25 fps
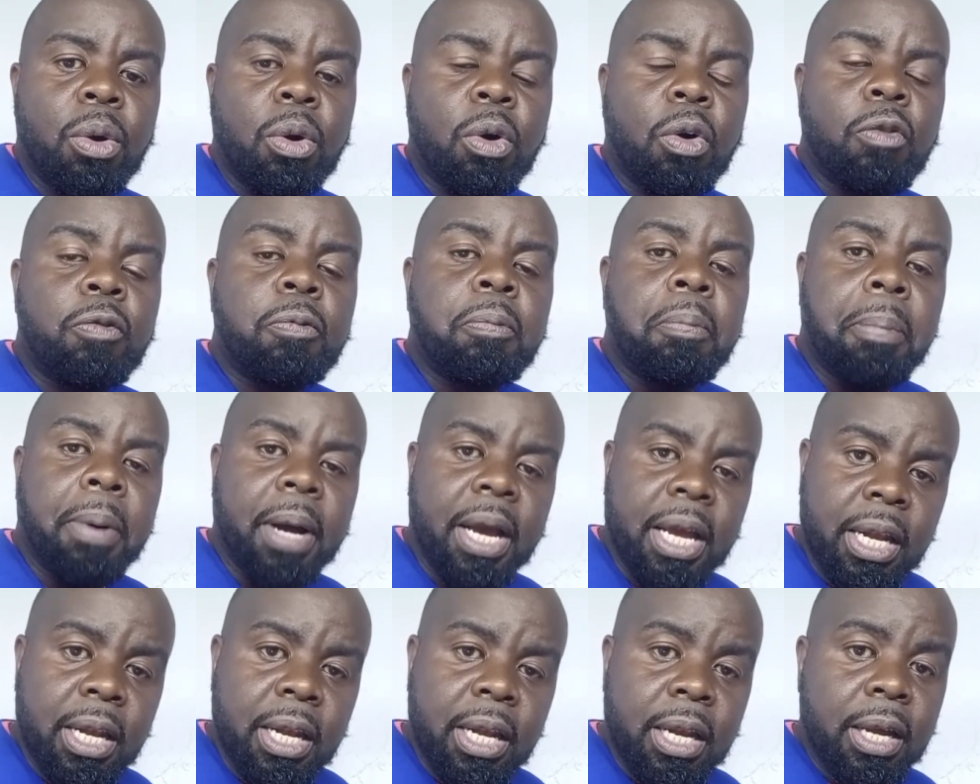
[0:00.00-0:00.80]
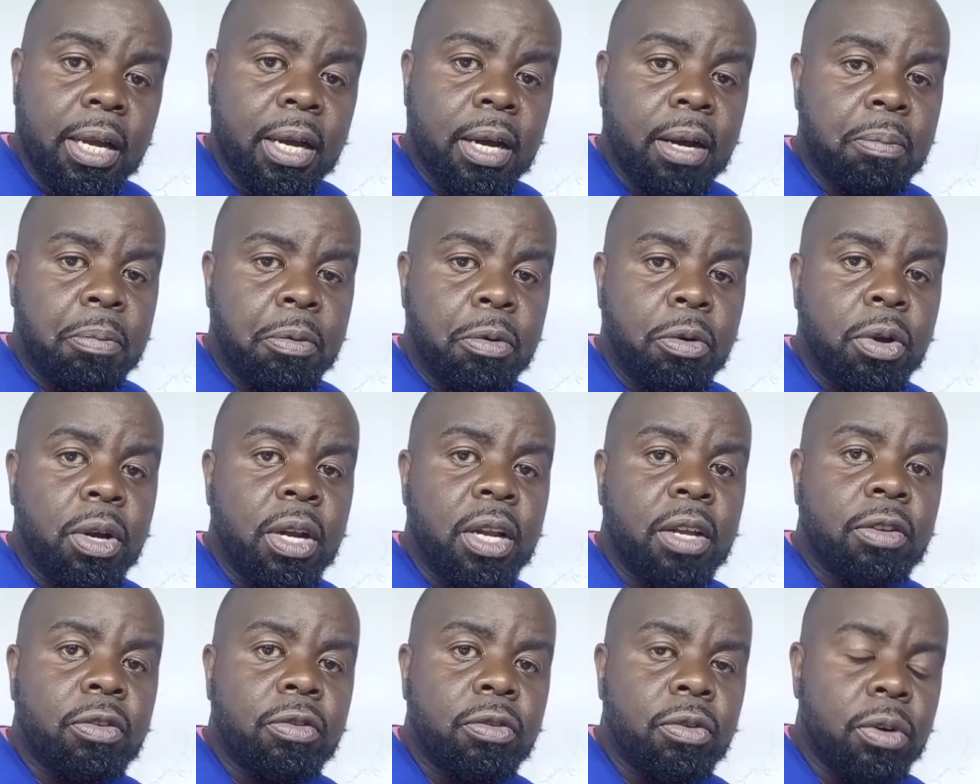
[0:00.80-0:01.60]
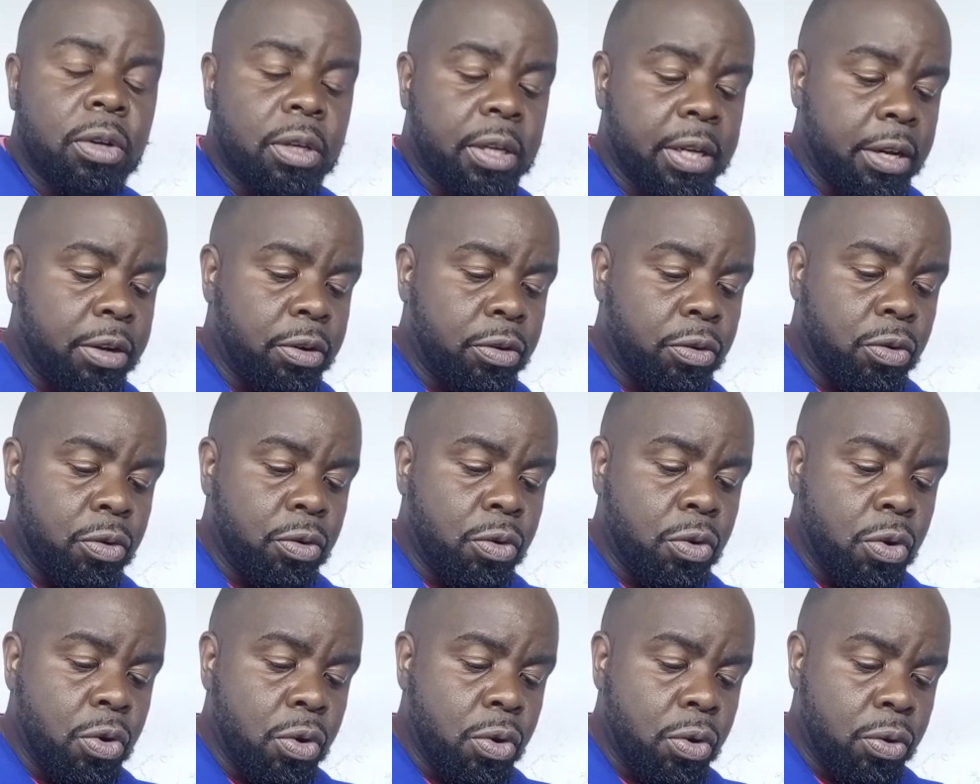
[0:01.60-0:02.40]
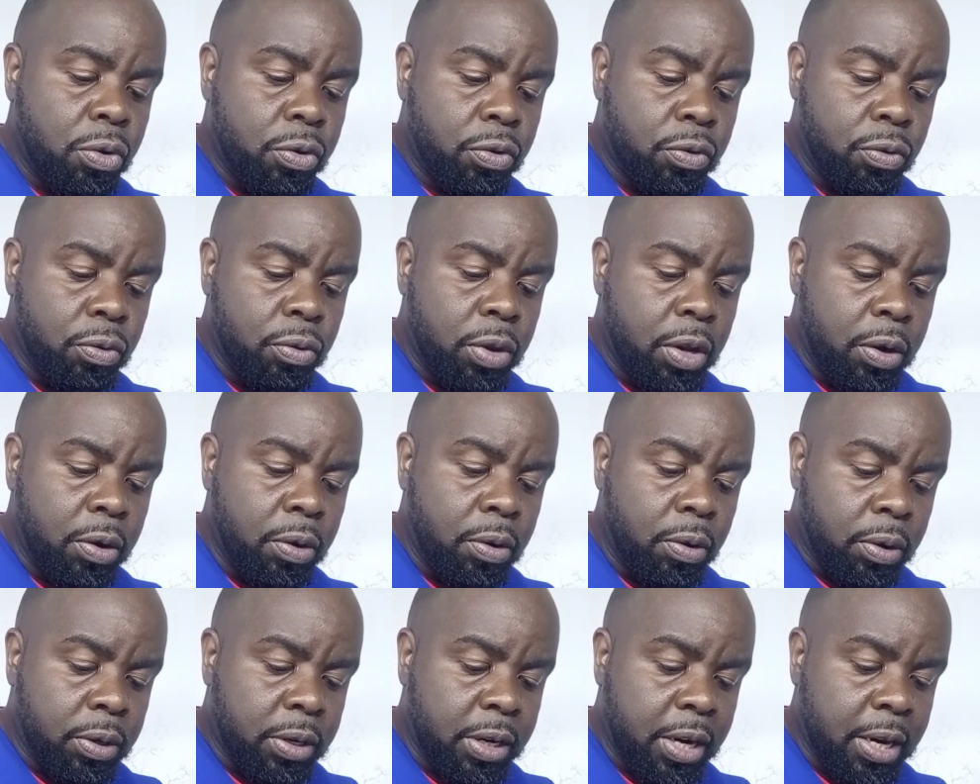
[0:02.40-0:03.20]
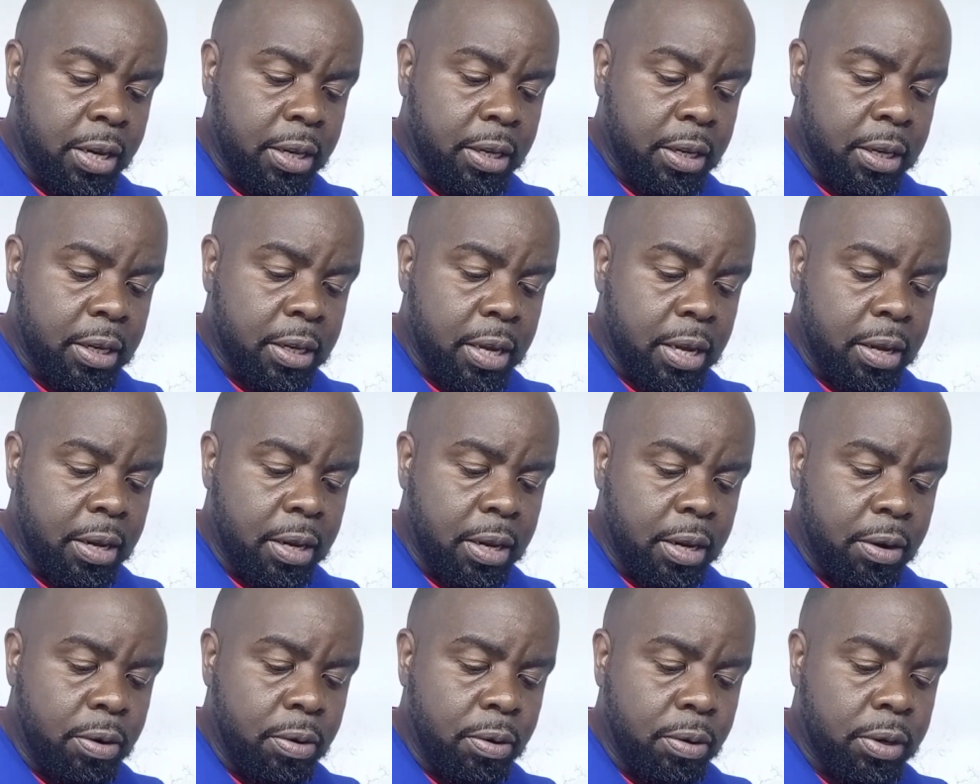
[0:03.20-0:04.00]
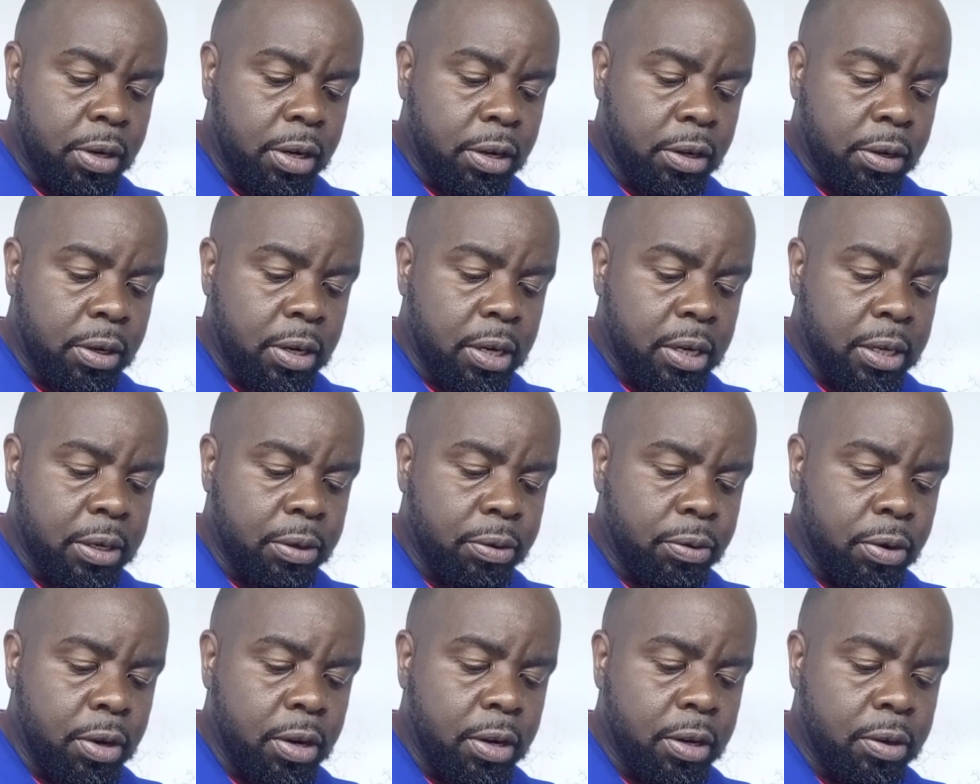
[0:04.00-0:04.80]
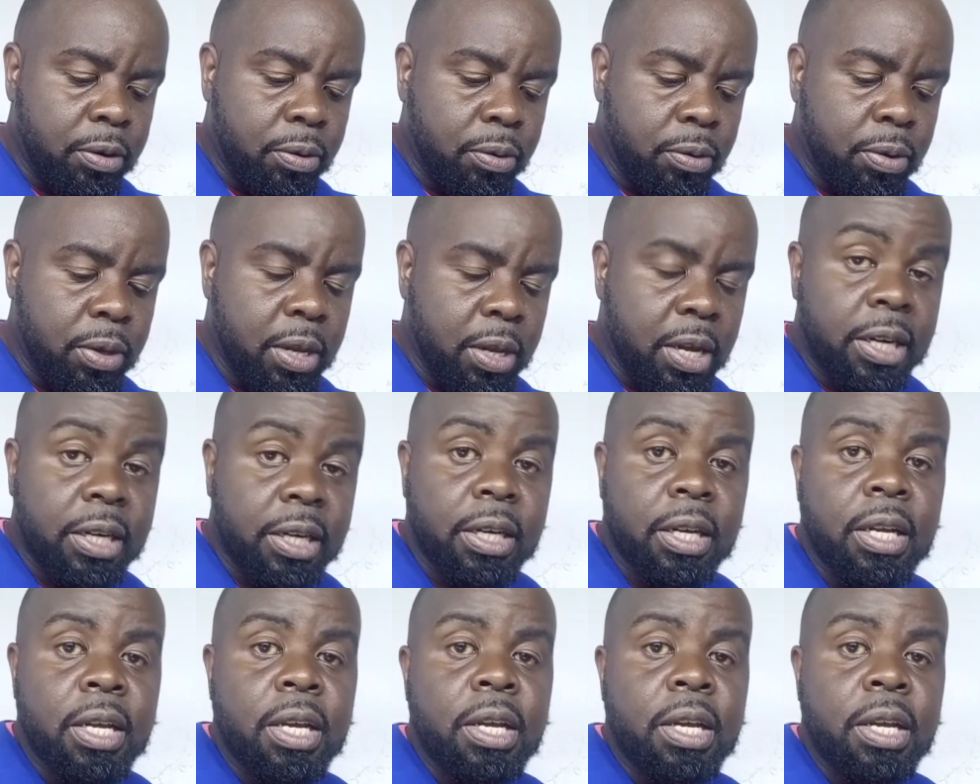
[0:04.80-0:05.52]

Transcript: of piling up cholesterol, and you go to the doctor and the doctor tells you that